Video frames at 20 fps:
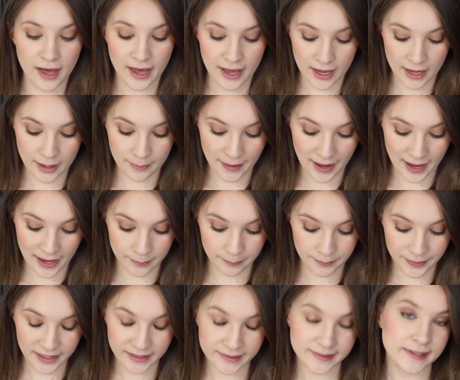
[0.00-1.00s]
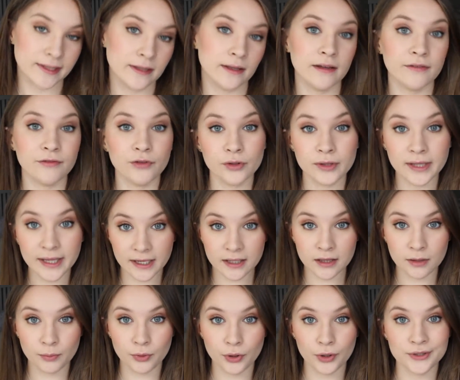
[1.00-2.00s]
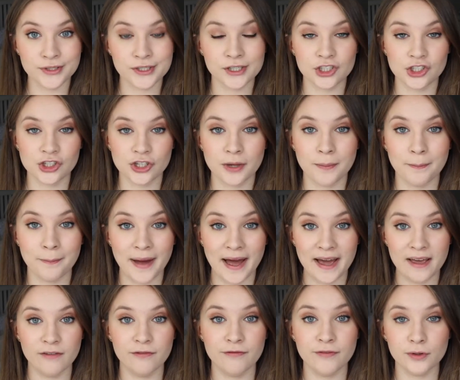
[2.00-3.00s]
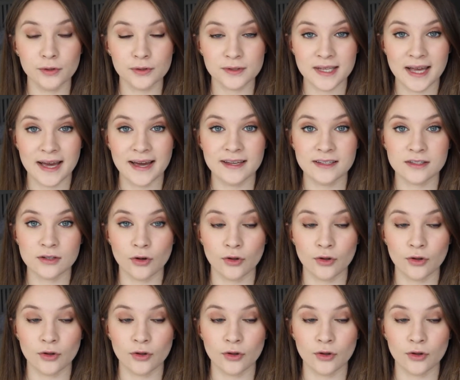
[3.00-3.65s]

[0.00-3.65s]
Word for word: and basically if you like the product you can buy it full size